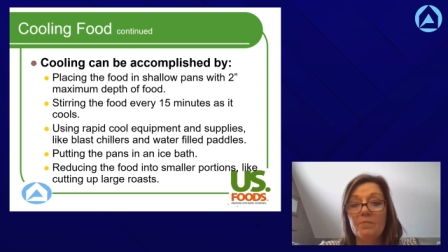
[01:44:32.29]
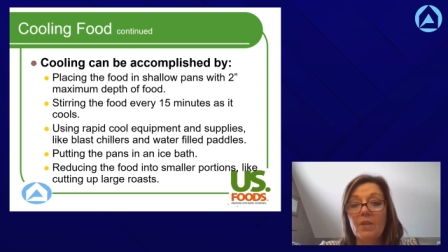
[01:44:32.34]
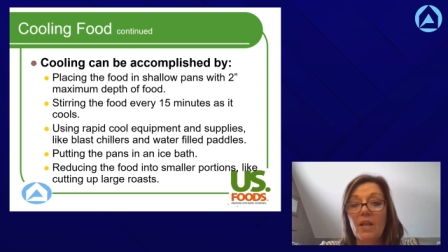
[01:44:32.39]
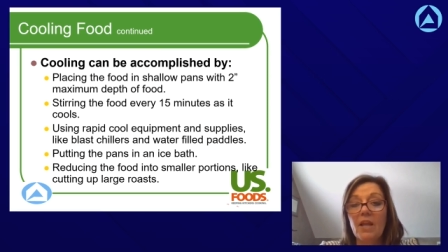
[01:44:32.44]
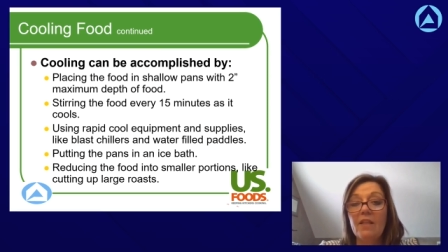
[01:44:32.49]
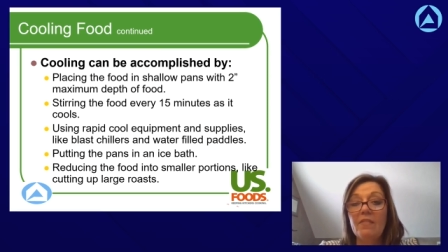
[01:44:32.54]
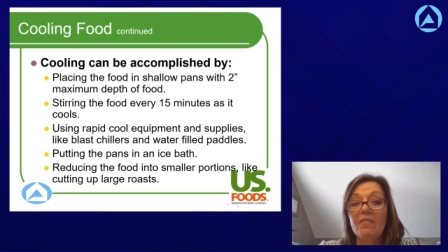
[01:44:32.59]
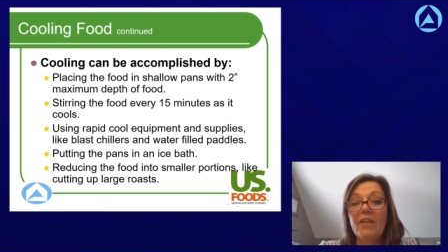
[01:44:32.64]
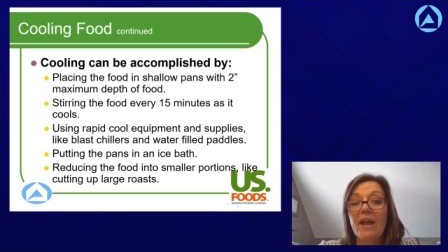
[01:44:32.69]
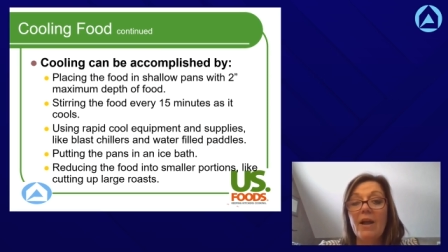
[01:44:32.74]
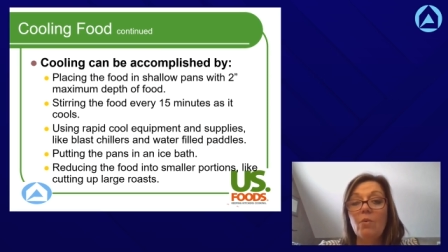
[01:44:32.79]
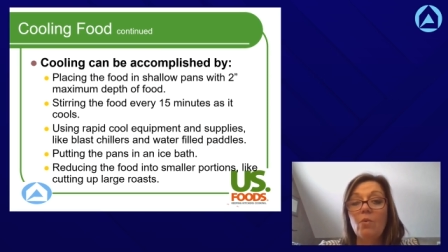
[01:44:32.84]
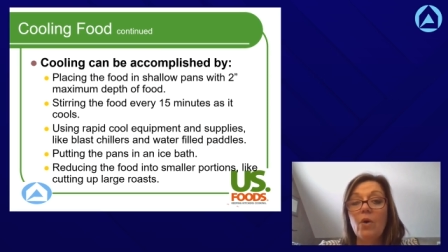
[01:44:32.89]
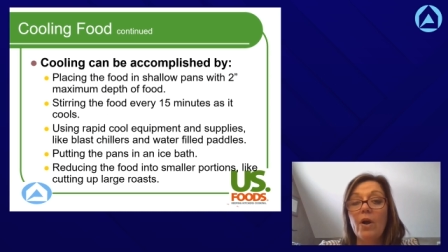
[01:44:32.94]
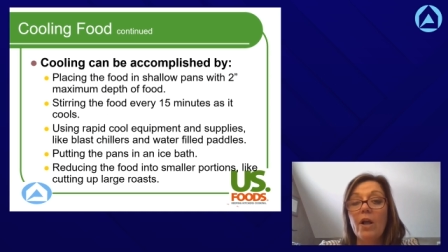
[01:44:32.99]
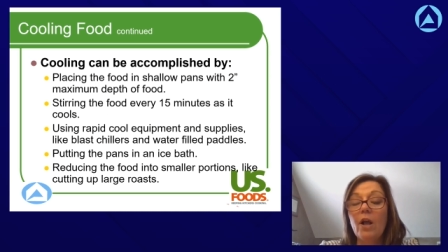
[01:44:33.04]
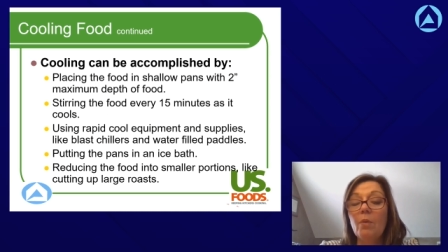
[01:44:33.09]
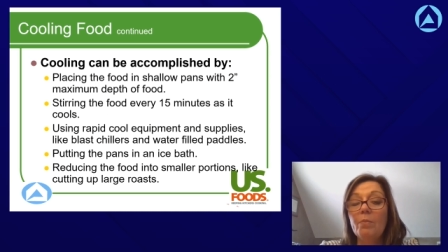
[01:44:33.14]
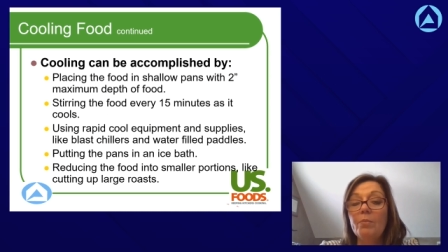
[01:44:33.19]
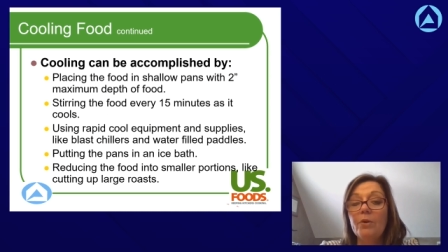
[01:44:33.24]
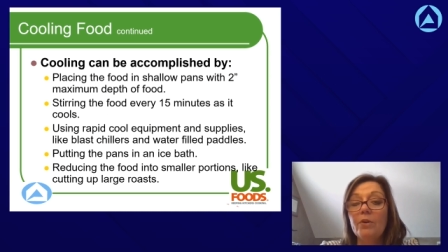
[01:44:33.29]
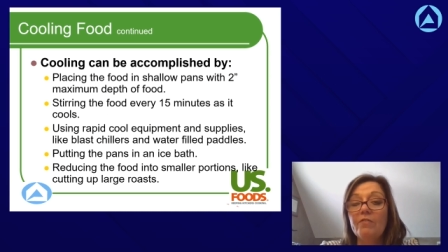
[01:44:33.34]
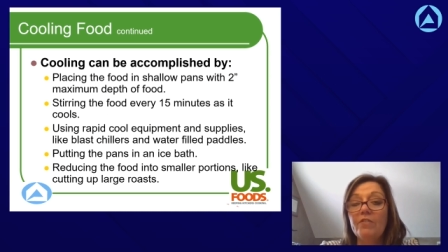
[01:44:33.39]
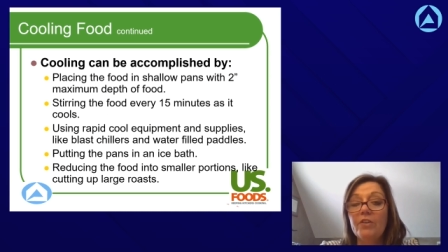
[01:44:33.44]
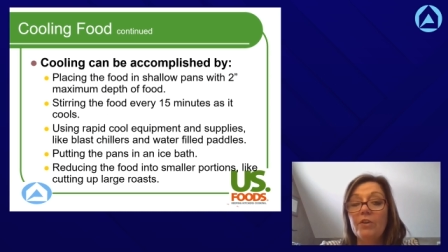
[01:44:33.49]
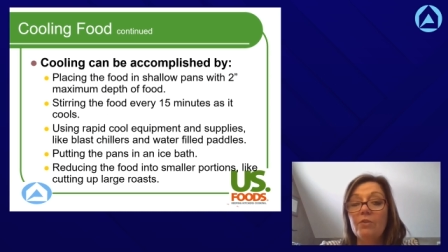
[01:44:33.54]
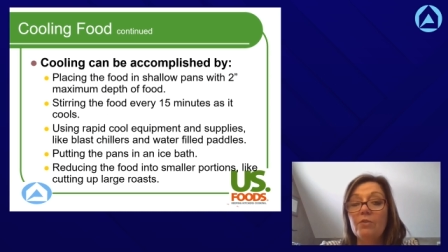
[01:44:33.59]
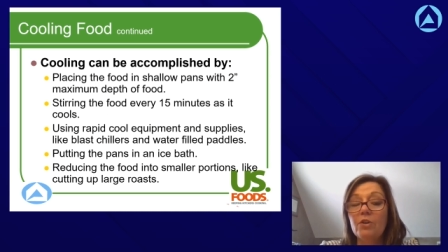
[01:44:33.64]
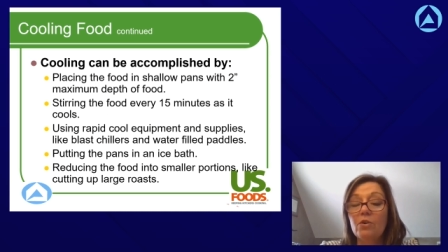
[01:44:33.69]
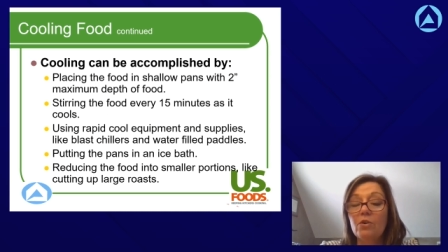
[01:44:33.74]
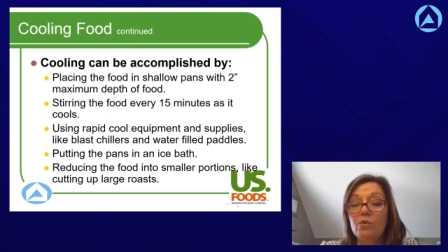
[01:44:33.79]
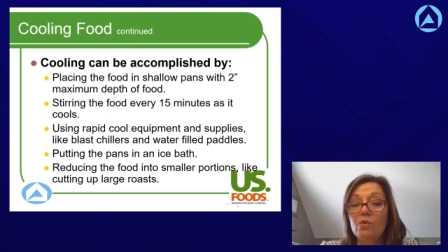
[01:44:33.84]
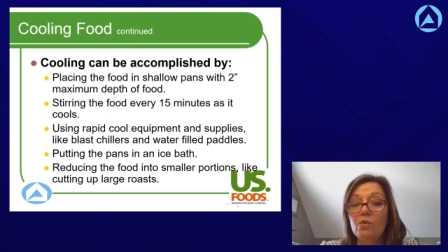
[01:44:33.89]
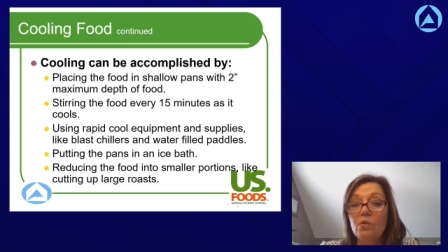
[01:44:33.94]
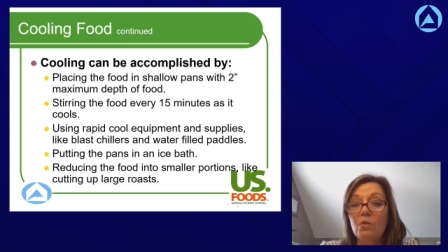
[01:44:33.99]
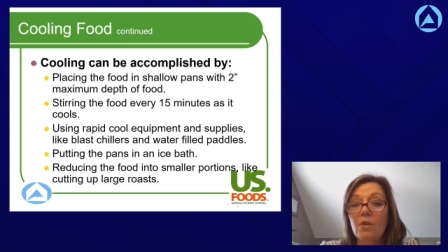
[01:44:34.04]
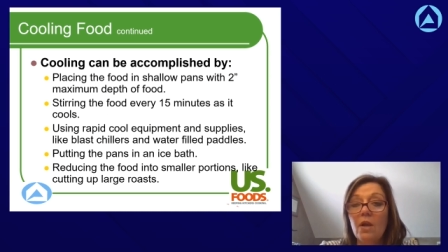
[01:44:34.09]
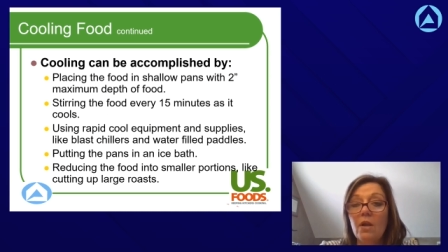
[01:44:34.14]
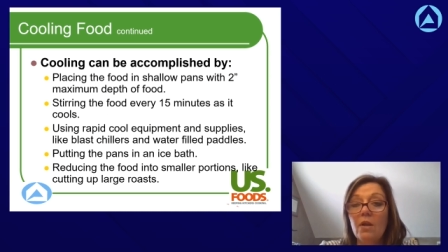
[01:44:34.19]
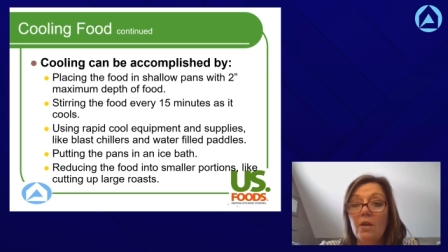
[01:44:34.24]
and that will help your food
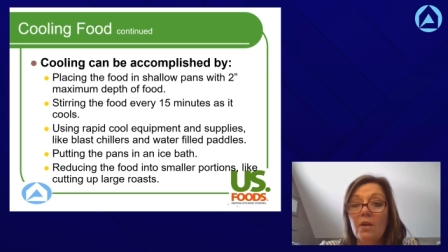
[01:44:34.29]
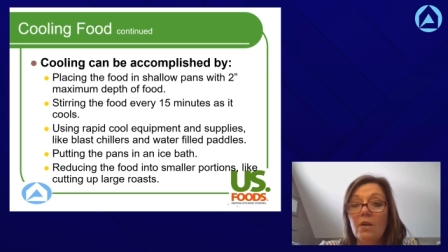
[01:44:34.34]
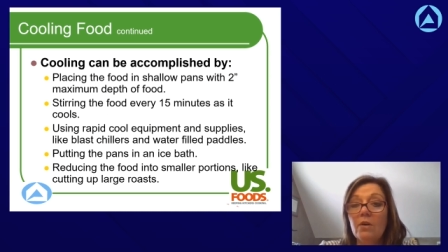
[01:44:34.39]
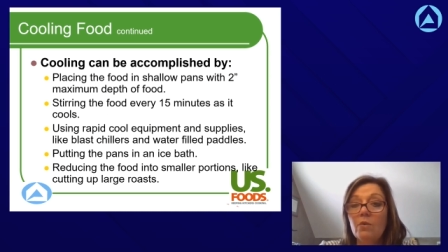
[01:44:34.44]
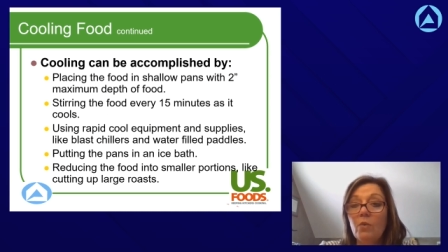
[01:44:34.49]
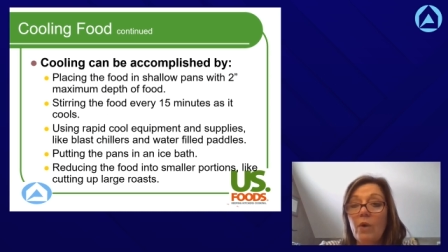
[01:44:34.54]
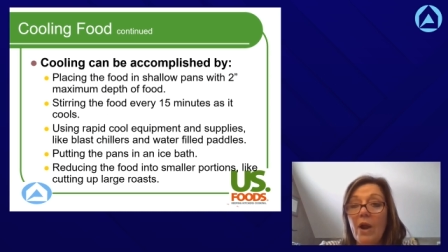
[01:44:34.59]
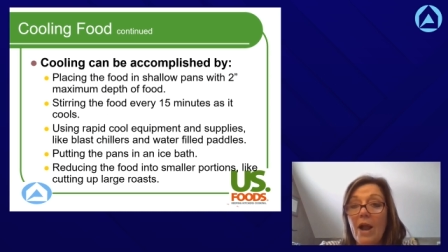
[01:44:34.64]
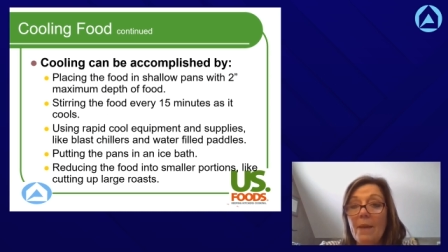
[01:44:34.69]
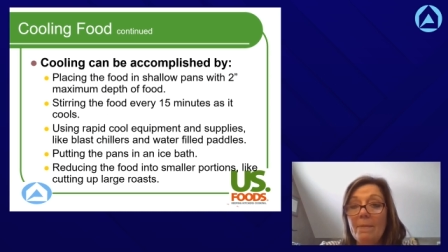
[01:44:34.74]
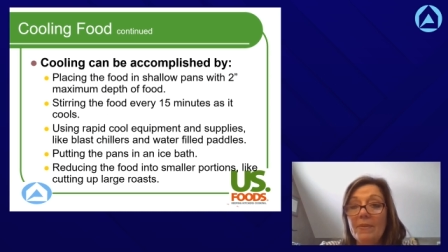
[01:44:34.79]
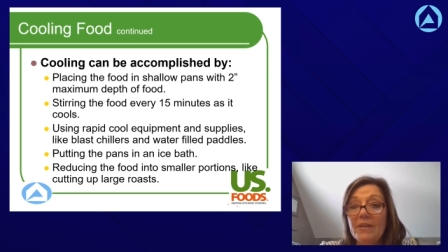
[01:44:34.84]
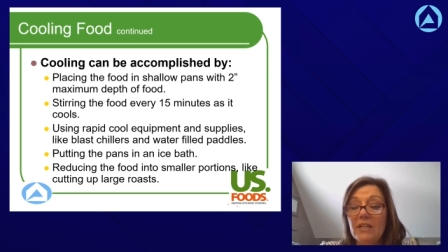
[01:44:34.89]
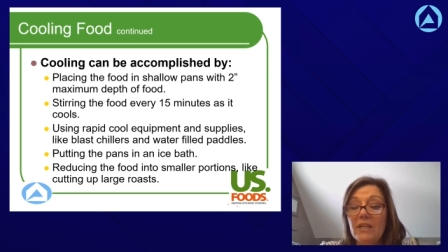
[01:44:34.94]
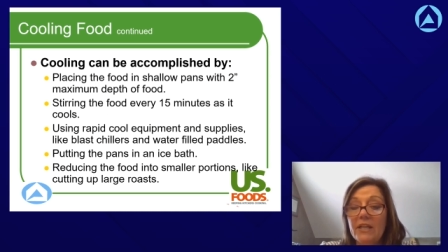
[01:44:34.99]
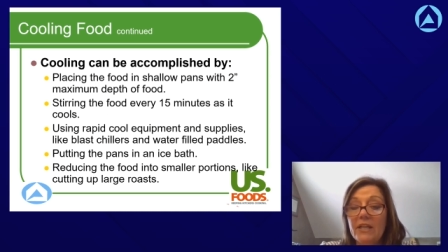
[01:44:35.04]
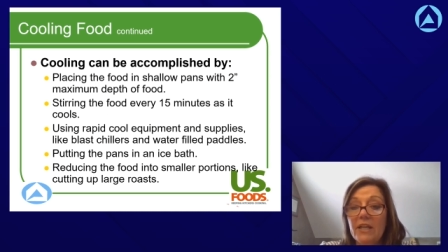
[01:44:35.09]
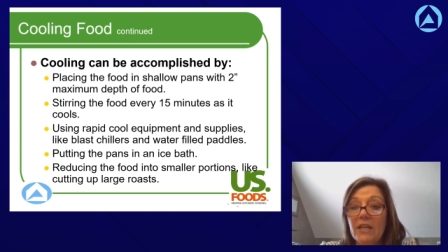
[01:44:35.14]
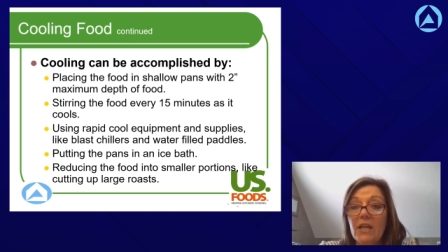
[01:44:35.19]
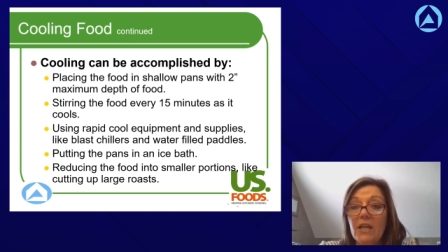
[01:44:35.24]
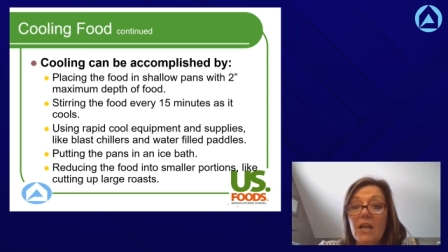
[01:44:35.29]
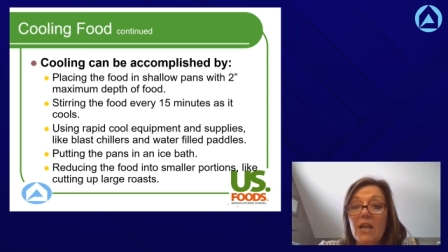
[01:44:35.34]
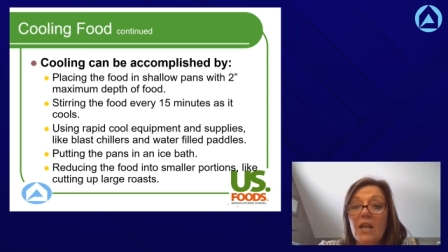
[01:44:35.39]
cool rapidly.